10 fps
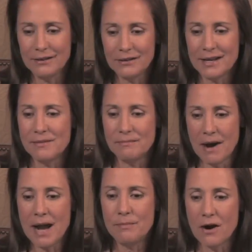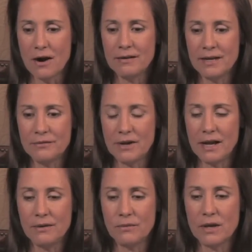look at my part and if
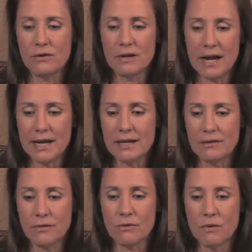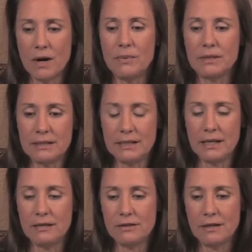I whether or not I get to throw up on
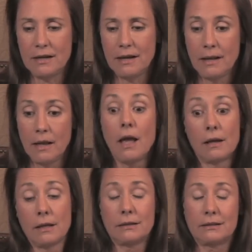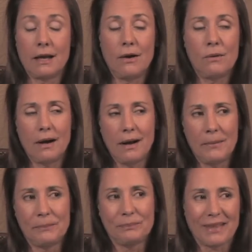stage. Yeah. So
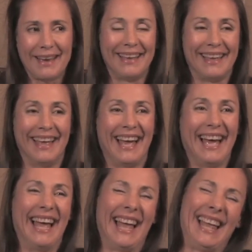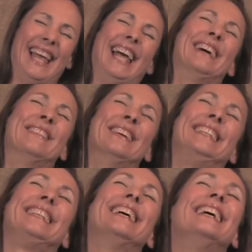um, which is a plus. It should be which,
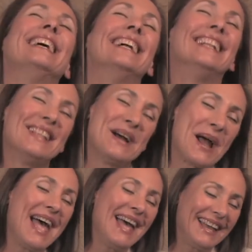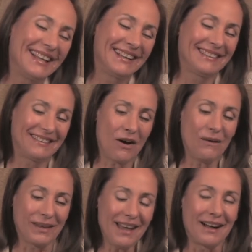a plus.
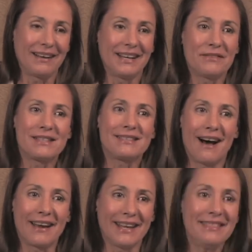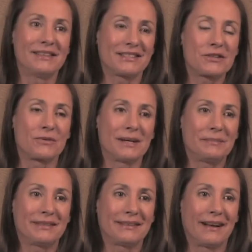Oh yeah, and if it's not in the
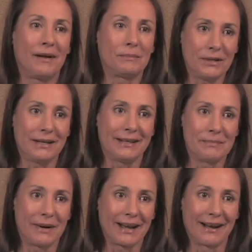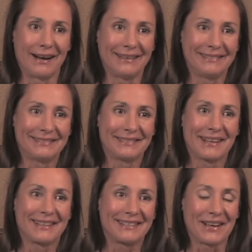script, I'll put it in by God.
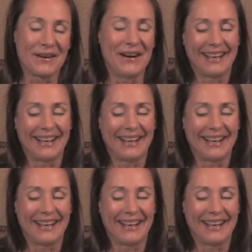So